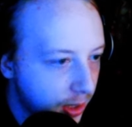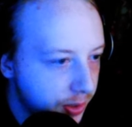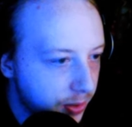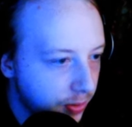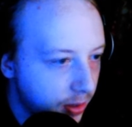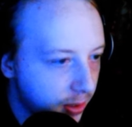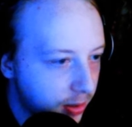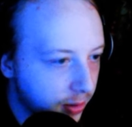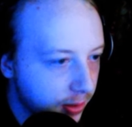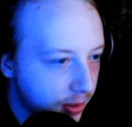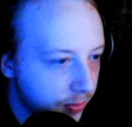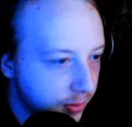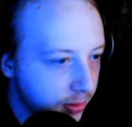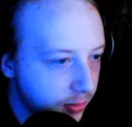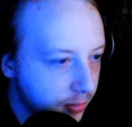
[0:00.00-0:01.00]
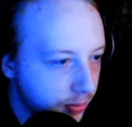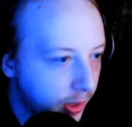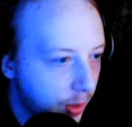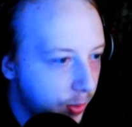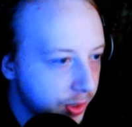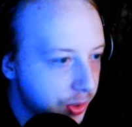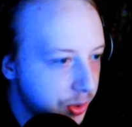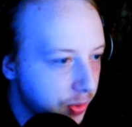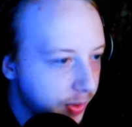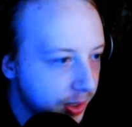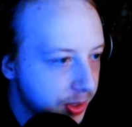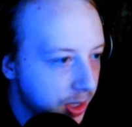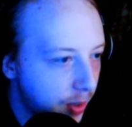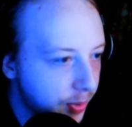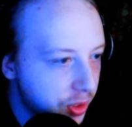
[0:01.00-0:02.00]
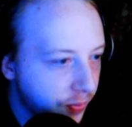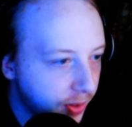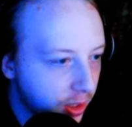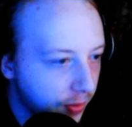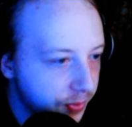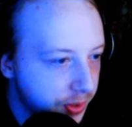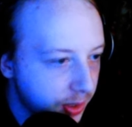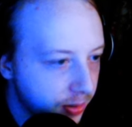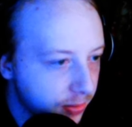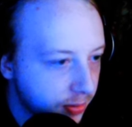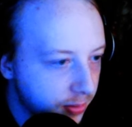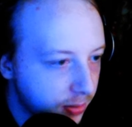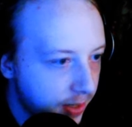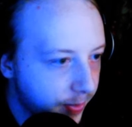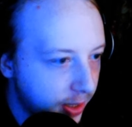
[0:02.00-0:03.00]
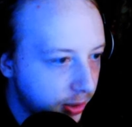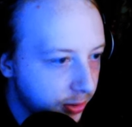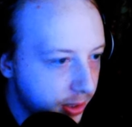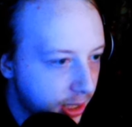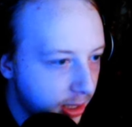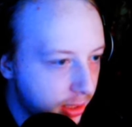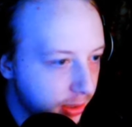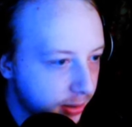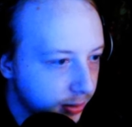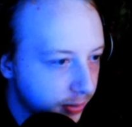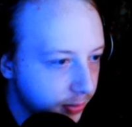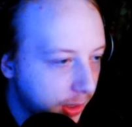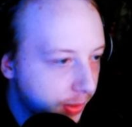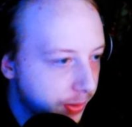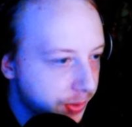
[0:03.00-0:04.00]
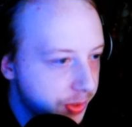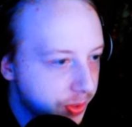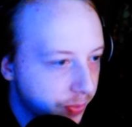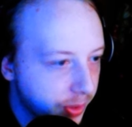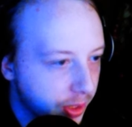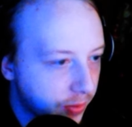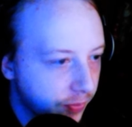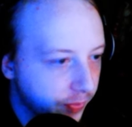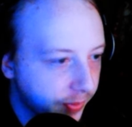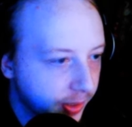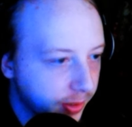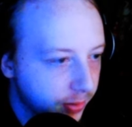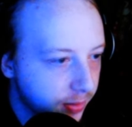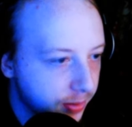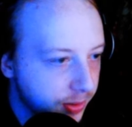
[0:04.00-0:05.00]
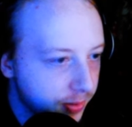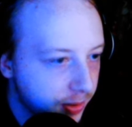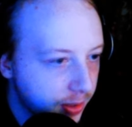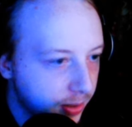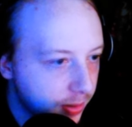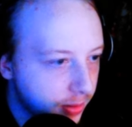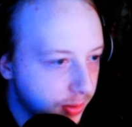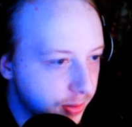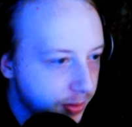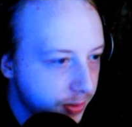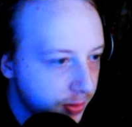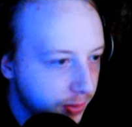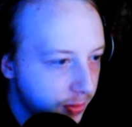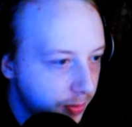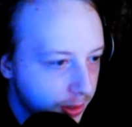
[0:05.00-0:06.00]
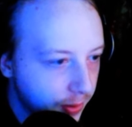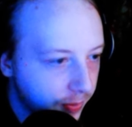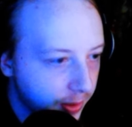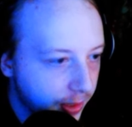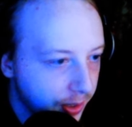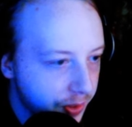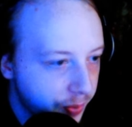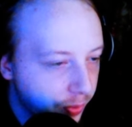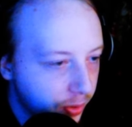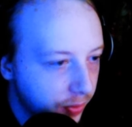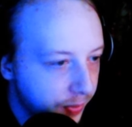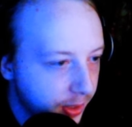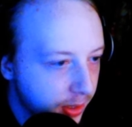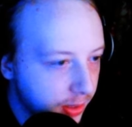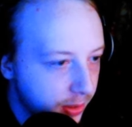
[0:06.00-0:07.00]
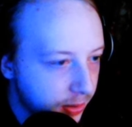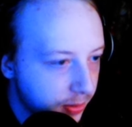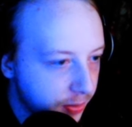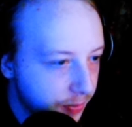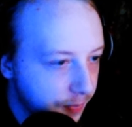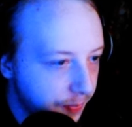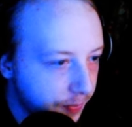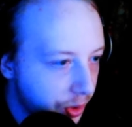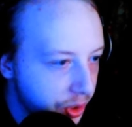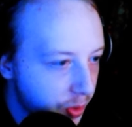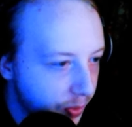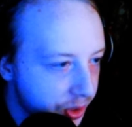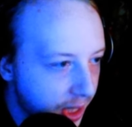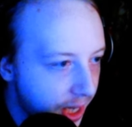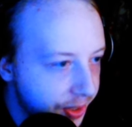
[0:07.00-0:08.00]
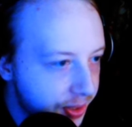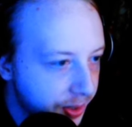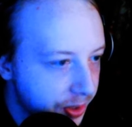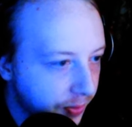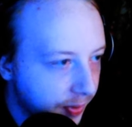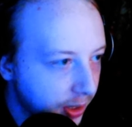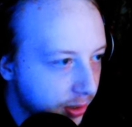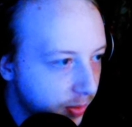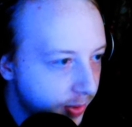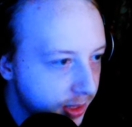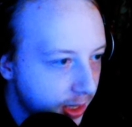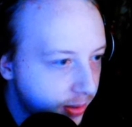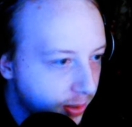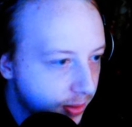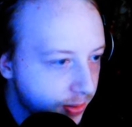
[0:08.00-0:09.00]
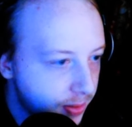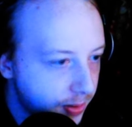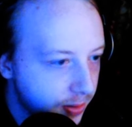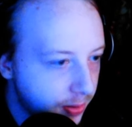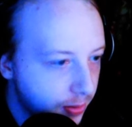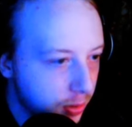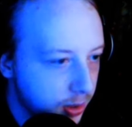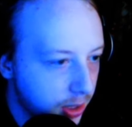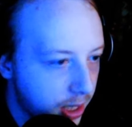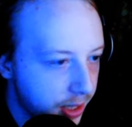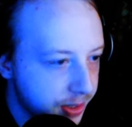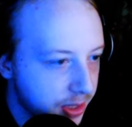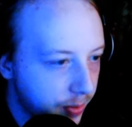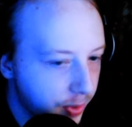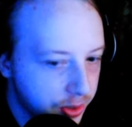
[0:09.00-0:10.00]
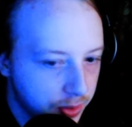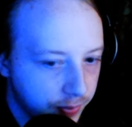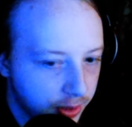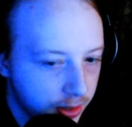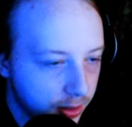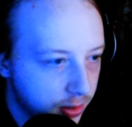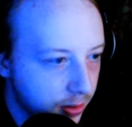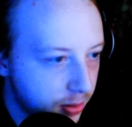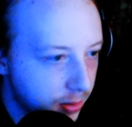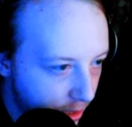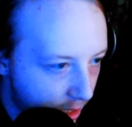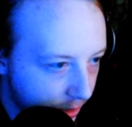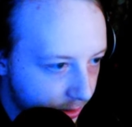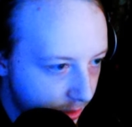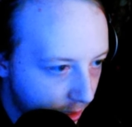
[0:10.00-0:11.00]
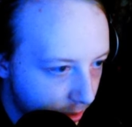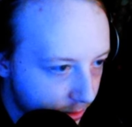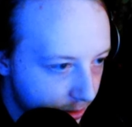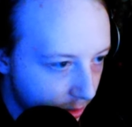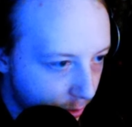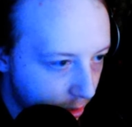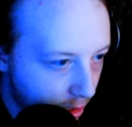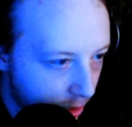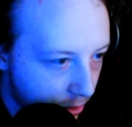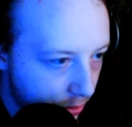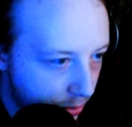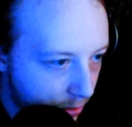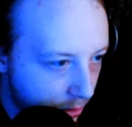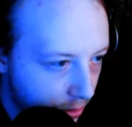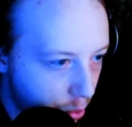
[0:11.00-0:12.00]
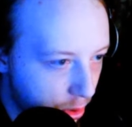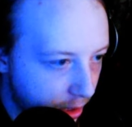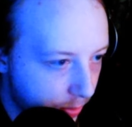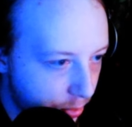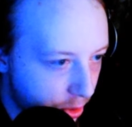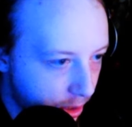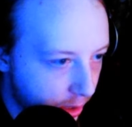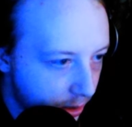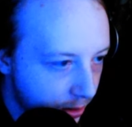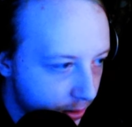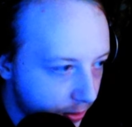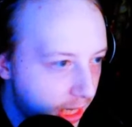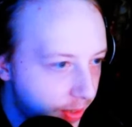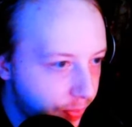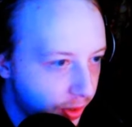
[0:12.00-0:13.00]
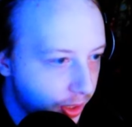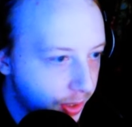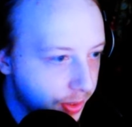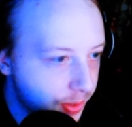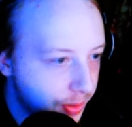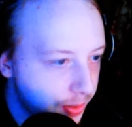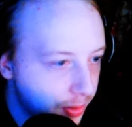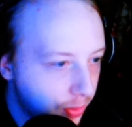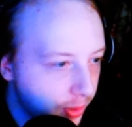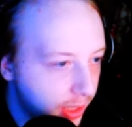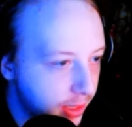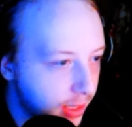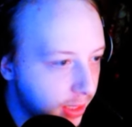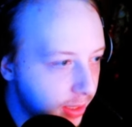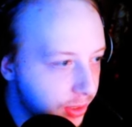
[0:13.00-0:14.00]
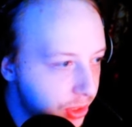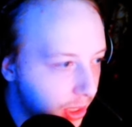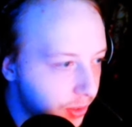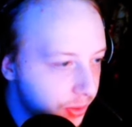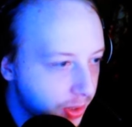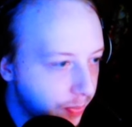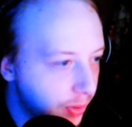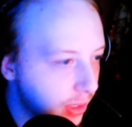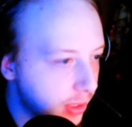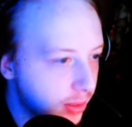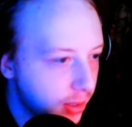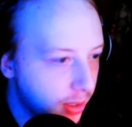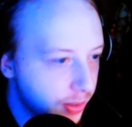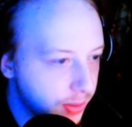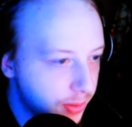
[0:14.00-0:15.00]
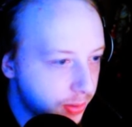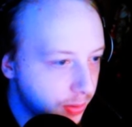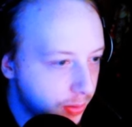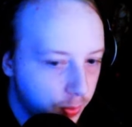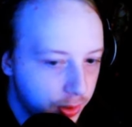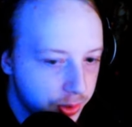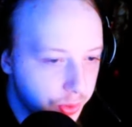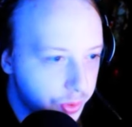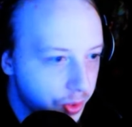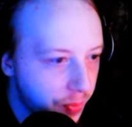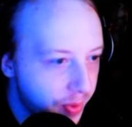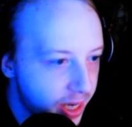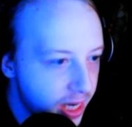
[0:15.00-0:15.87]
I got so lucky on that one. Oh my god, why is there so many zombies over here? I was letting die, Mingler, die. Oh my god, there's so many over here. Ridiculous. Let's get rid of that spore over there. Oh, there's so much essence over here. Let me take this. There's a lot of zombies over here. Tac Stance, here we go. Spray and pray. Die, please. We got a daily challenge completed. Nice. Dude, why is there so